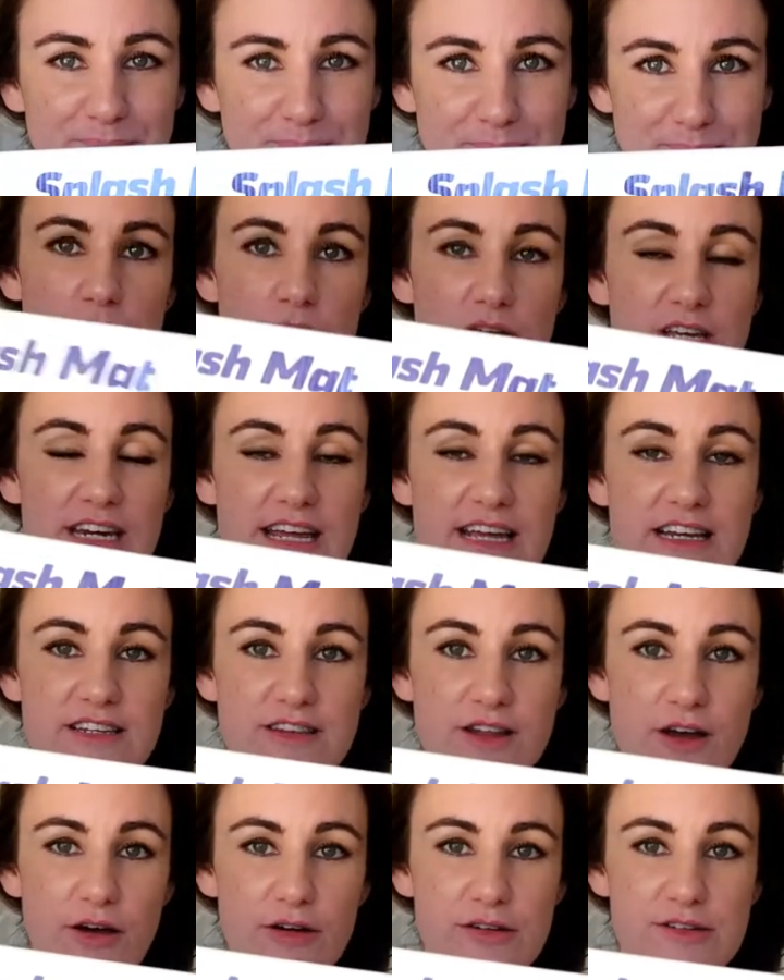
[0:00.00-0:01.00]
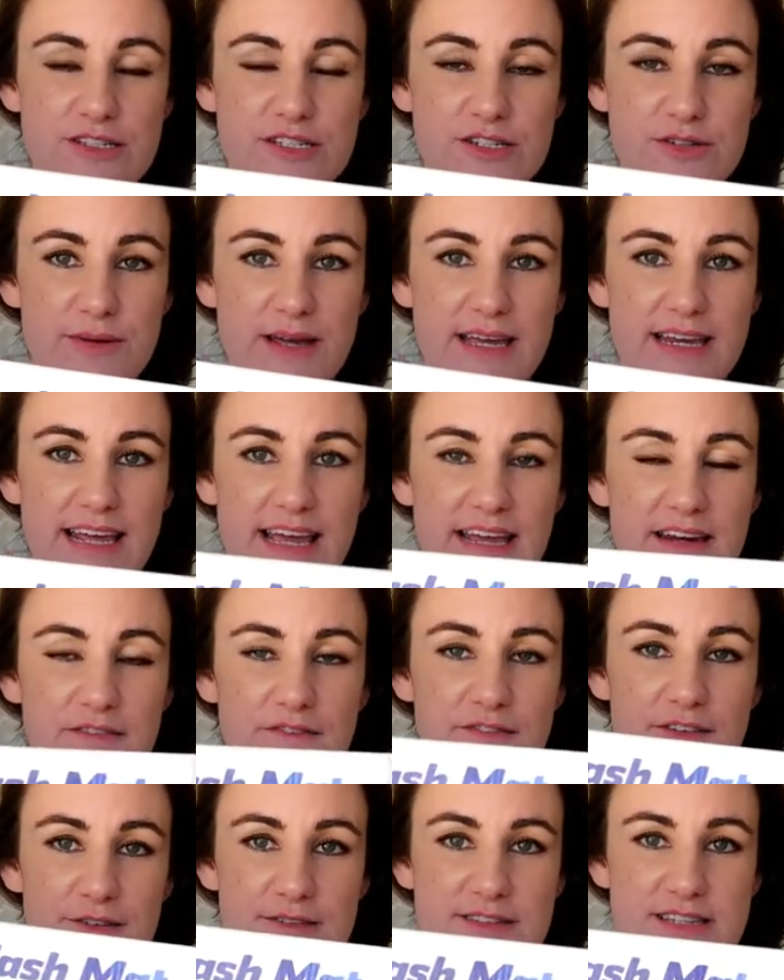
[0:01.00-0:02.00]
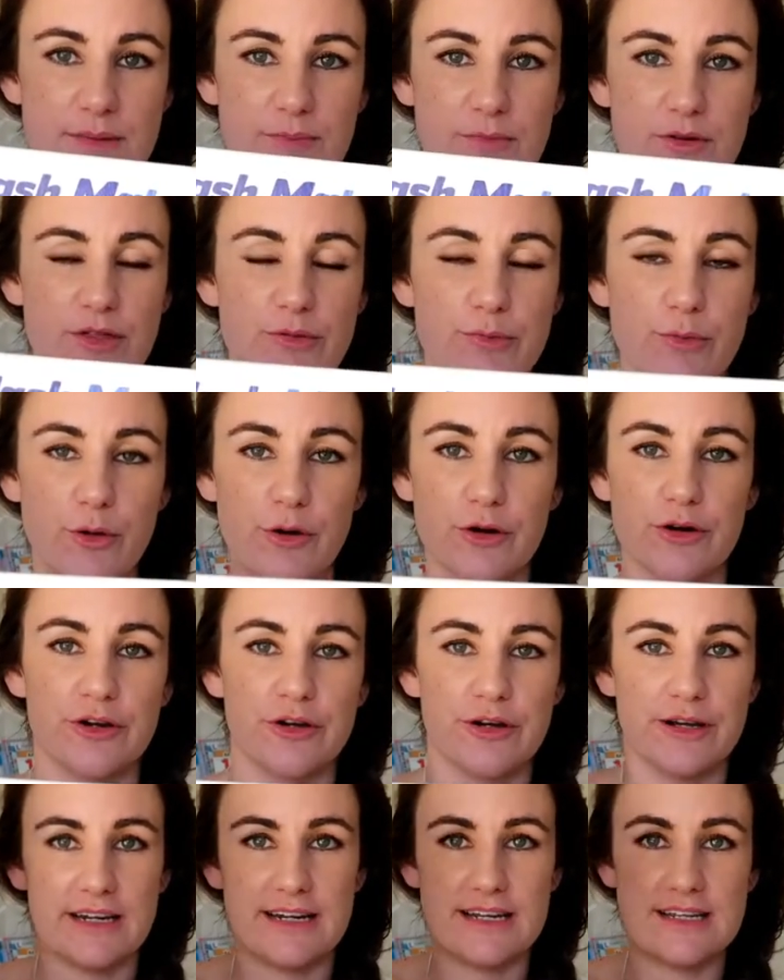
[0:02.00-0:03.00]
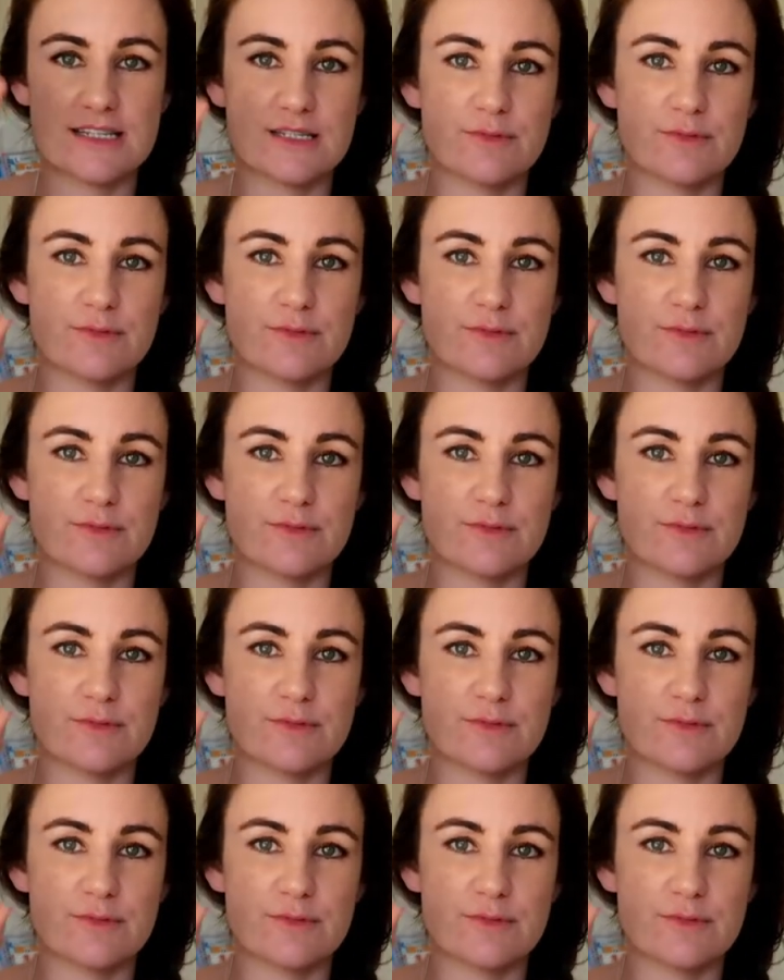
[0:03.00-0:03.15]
You connect the hose to it and it fills up with water and it